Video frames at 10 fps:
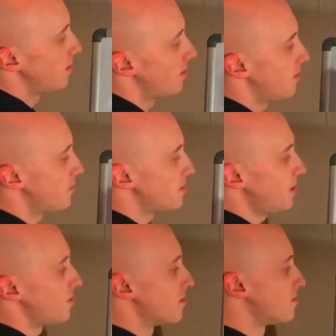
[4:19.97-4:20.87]
that of a
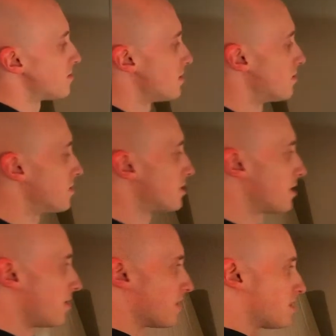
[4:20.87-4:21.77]
saber. So we're just
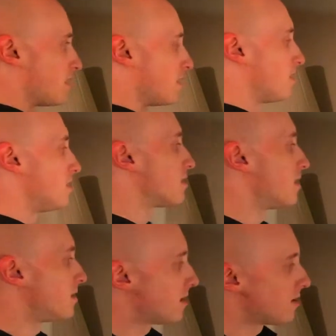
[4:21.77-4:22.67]
kind of extending these
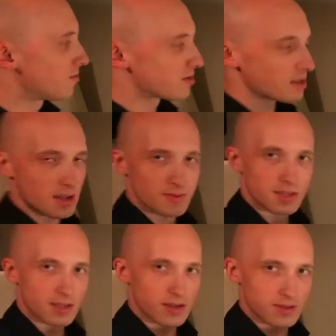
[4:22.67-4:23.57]
lines out. It looks kind of
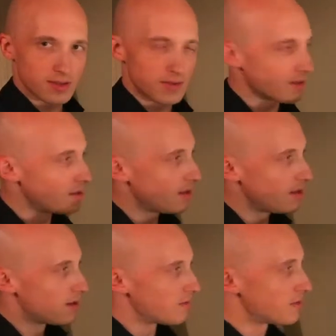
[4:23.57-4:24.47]
like the hilt of
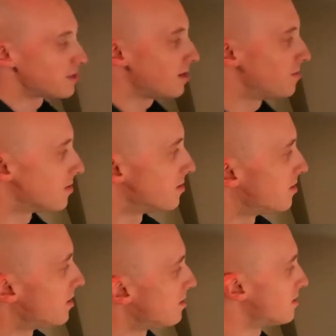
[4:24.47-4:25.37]
a saber,
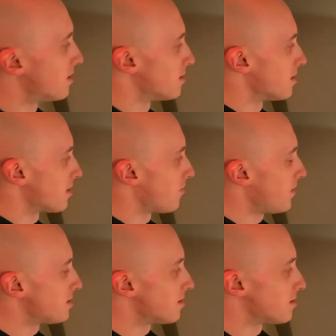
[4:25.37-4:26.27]
doesn't it? Like a
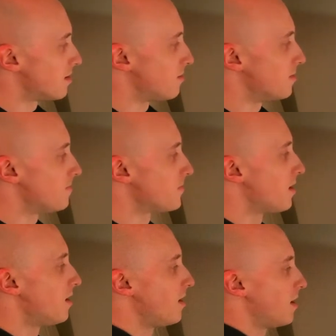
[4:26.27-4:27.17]
fencing saber.
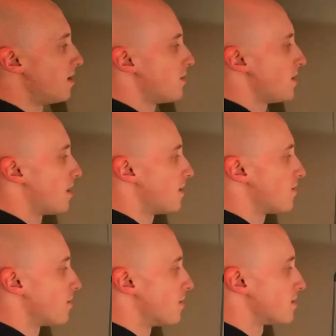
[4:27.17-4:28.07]
And now we have,
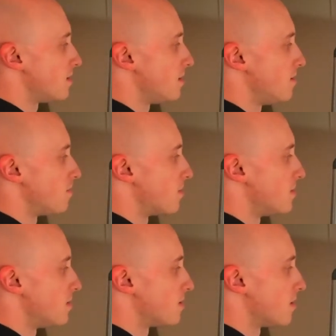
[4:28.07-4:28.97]
of course, the
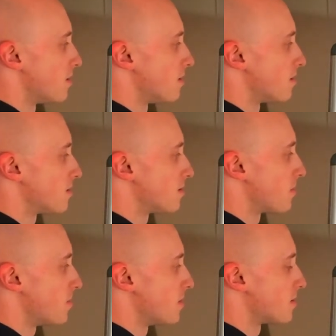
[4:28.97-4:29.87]
puppy
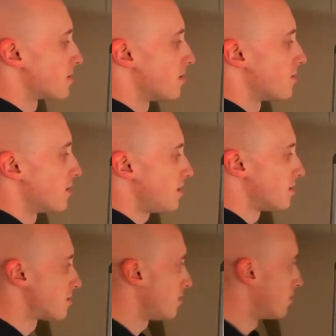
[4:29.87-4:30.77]
dog's tail over here.
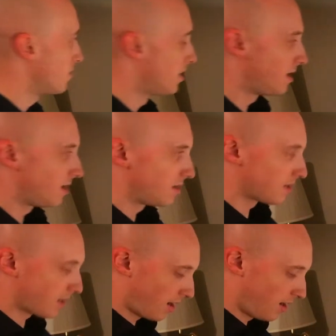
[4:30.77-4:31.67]
So,
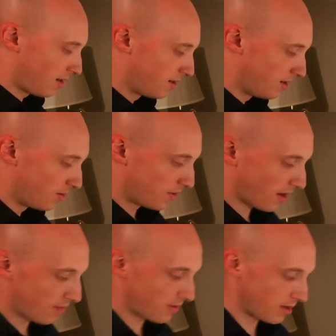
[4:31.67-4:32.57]
ka, we
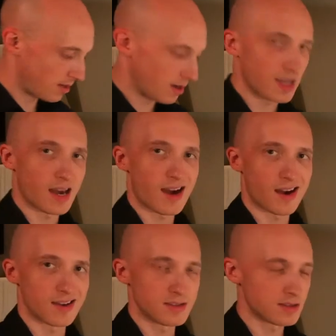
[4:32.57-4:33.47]
have in our
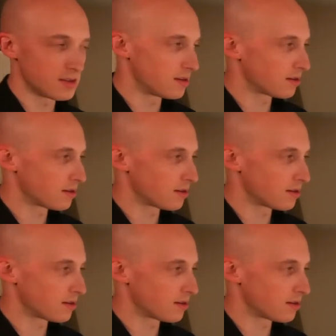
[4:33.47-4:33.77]
cars, and